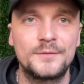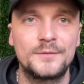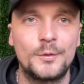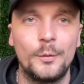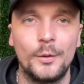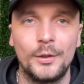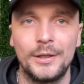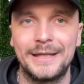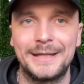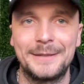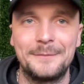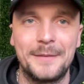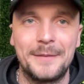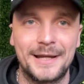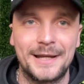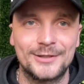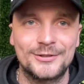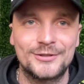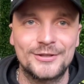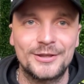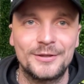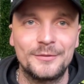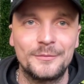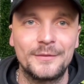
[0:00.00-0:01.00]
quality
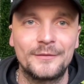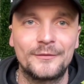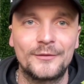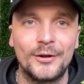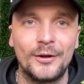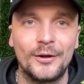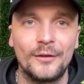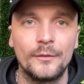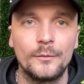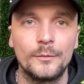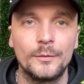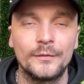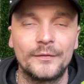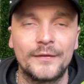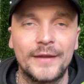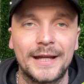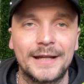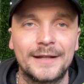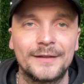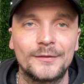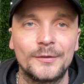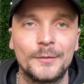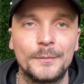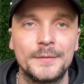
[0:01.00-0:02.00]
manager that we've got that will
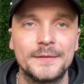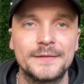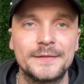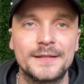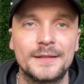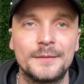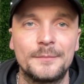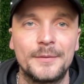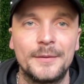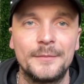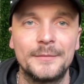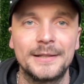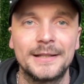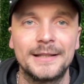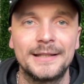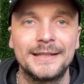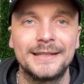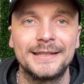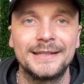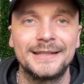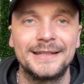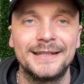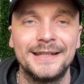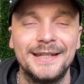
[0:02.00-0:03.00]
take us up into the Premier
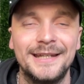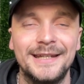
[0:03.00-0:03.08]
League.